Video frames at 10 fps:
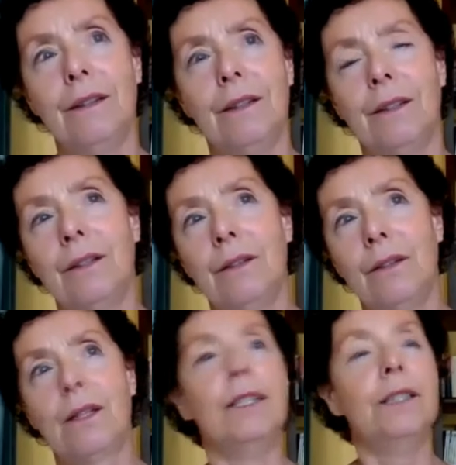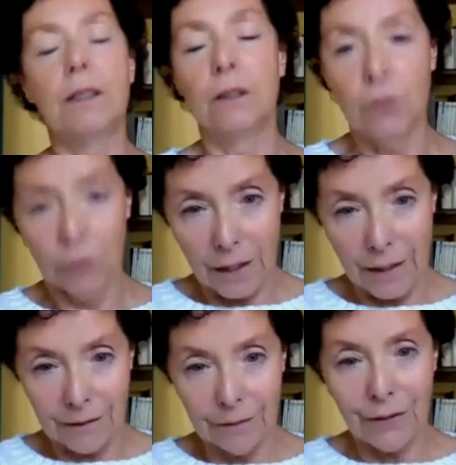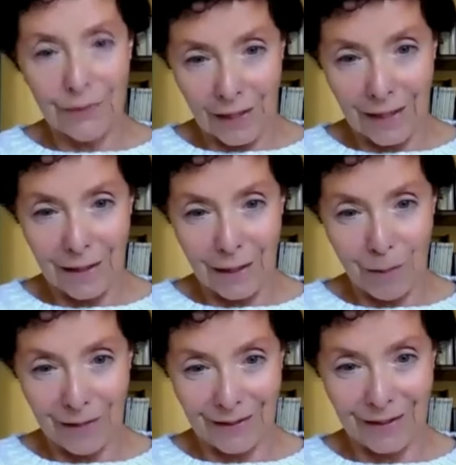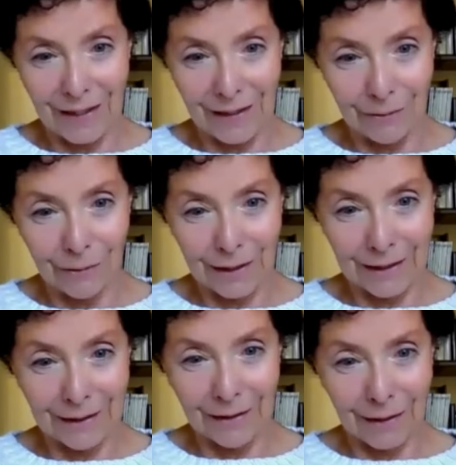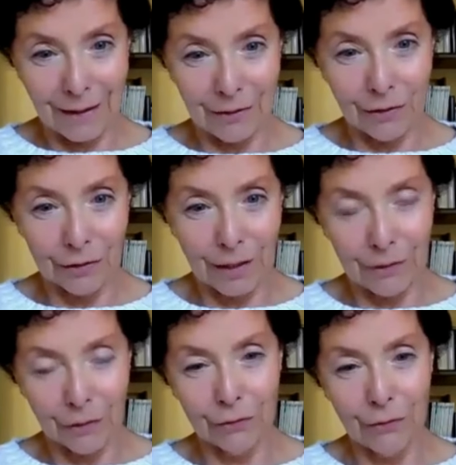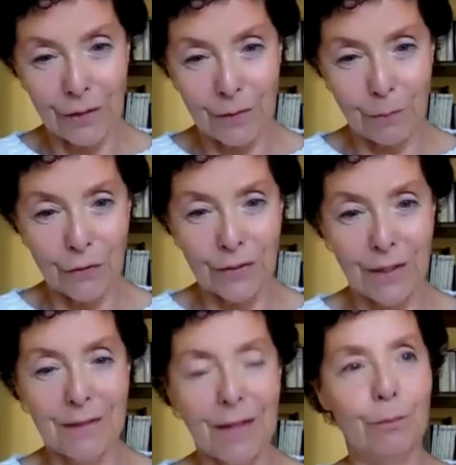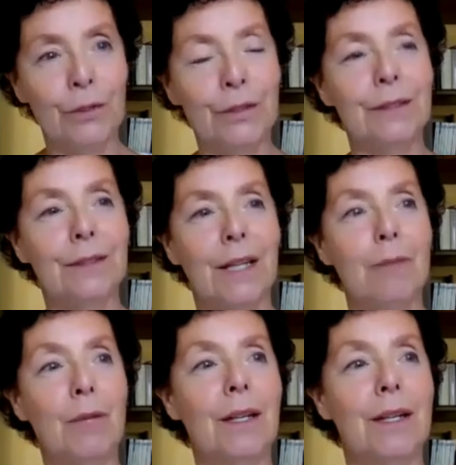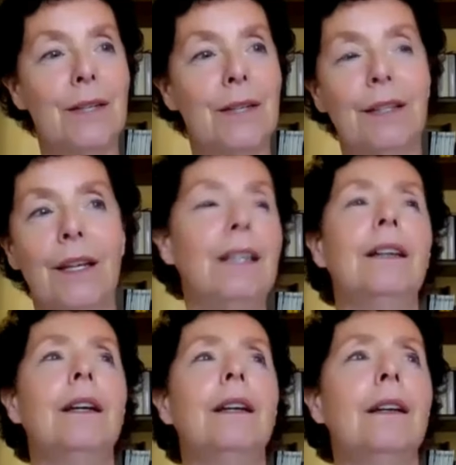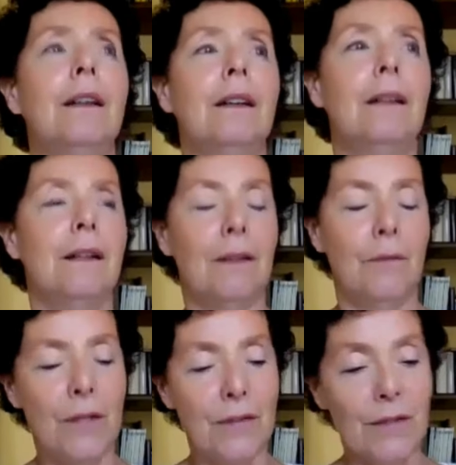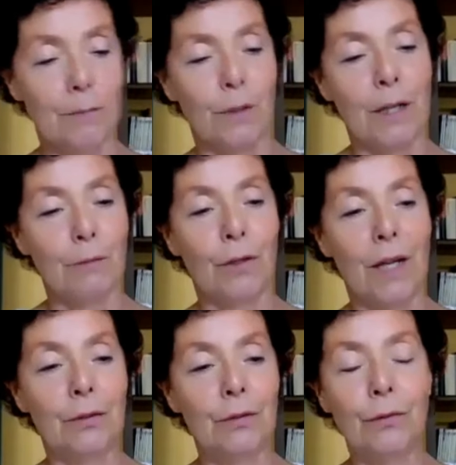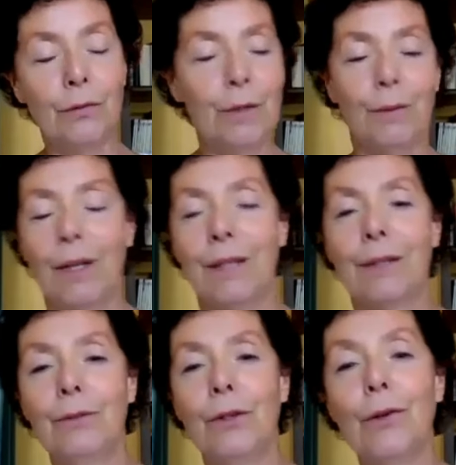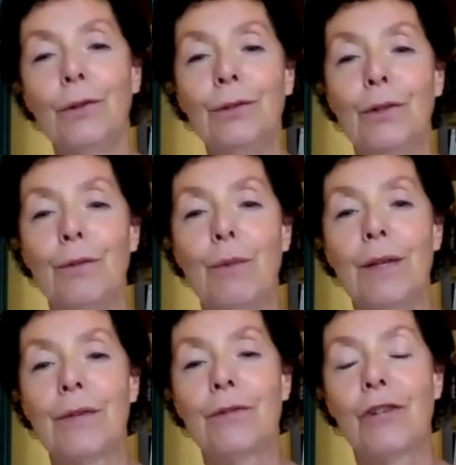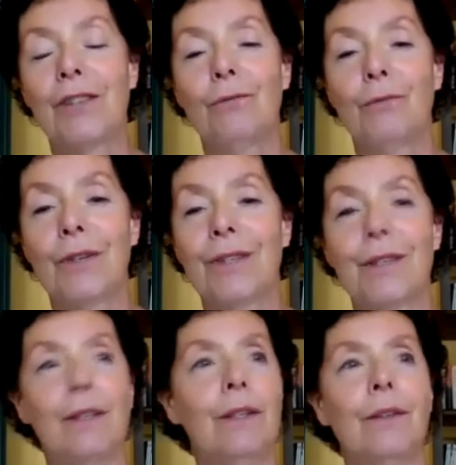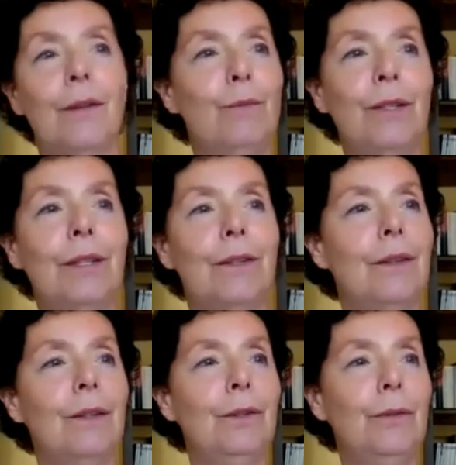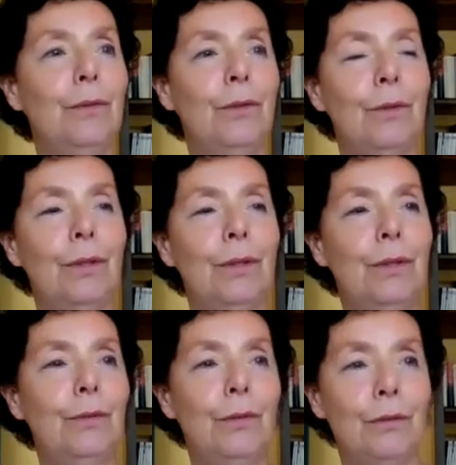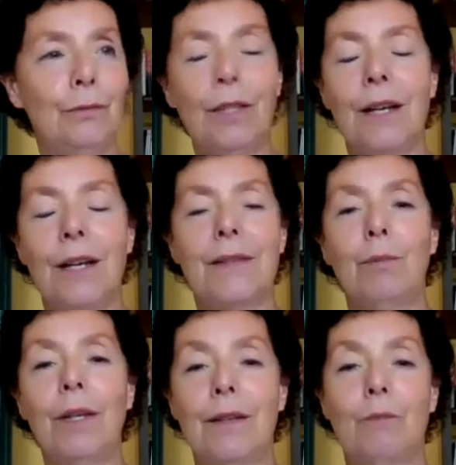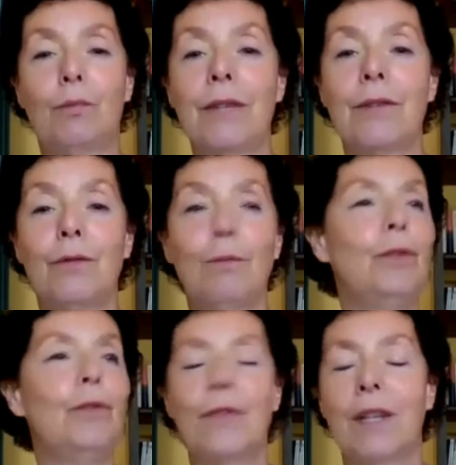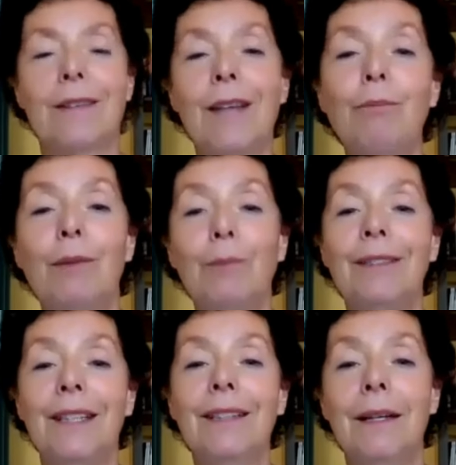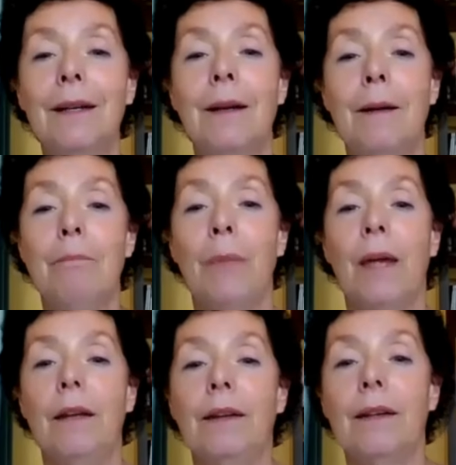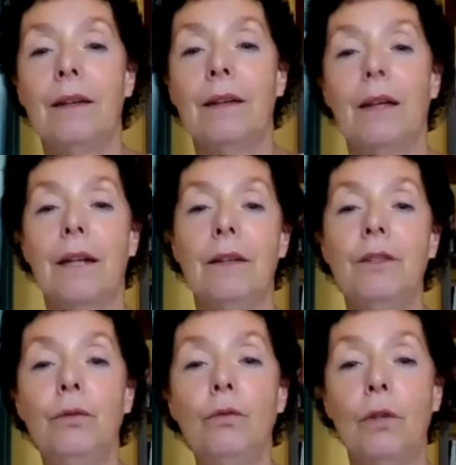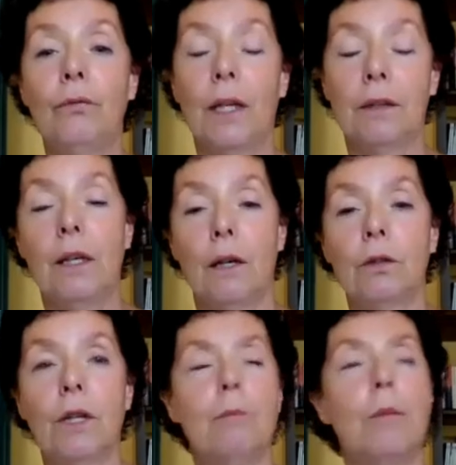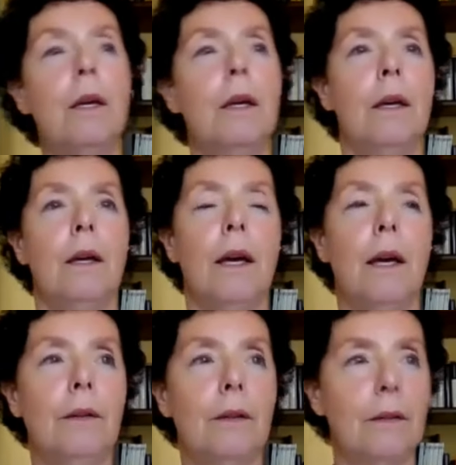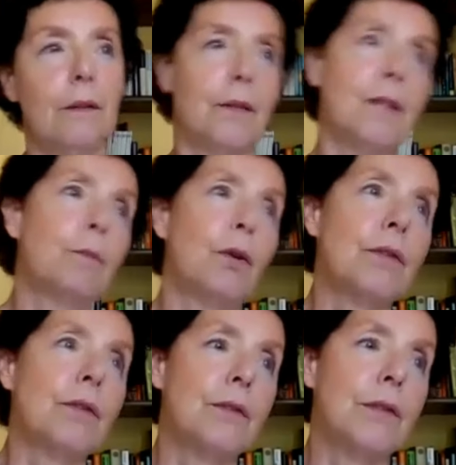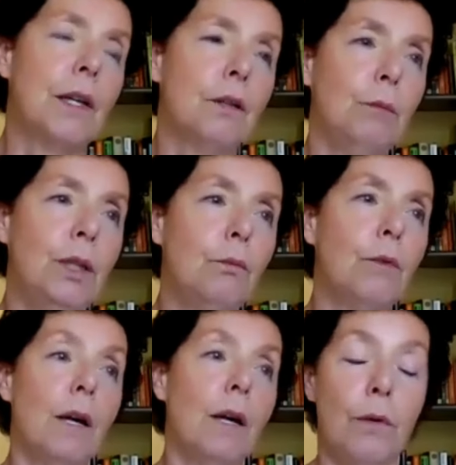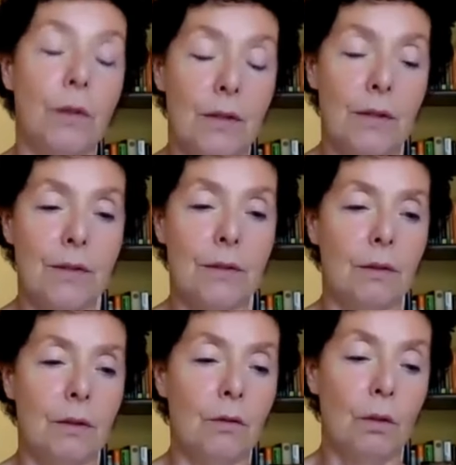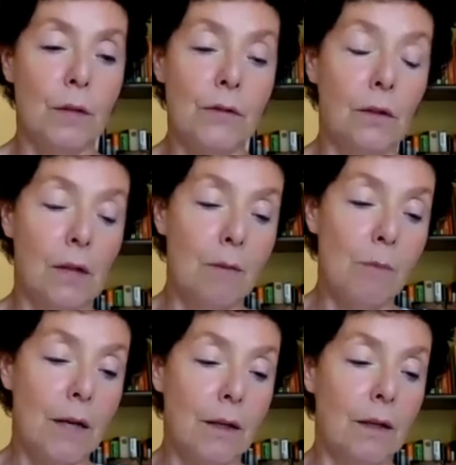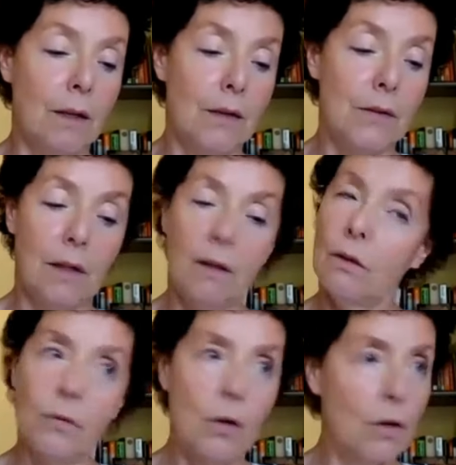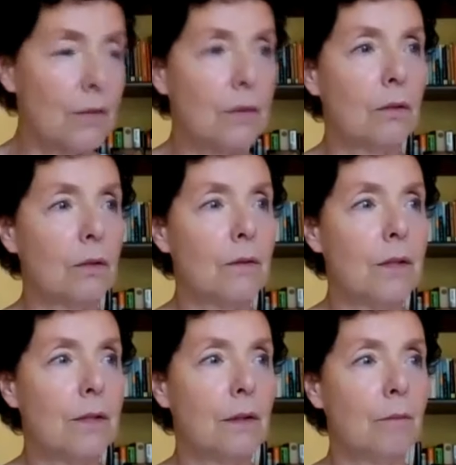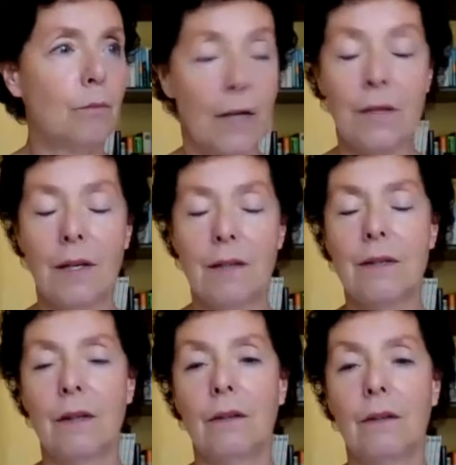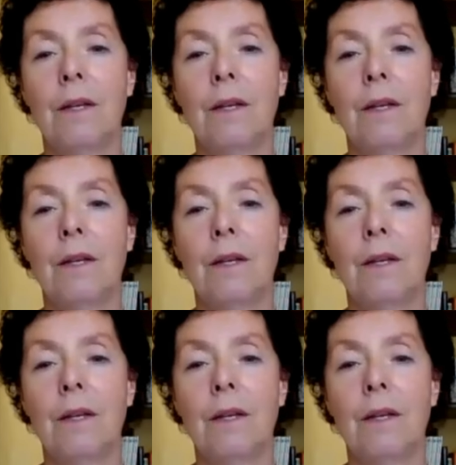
a clinical trial designer, I must say, right? I, I talk I talked to this person at some point in time, and I said, hey. Uh, this is what I would like to do, and like you know, you know, my suggestion was uh, the minute you you realize somebody has a breast tumor, you start supplementing, and uh, can you affect the outcome? And this person said to me, well, what is, you know, what's the timeline? And I said, of course, you know, this in breast cancer,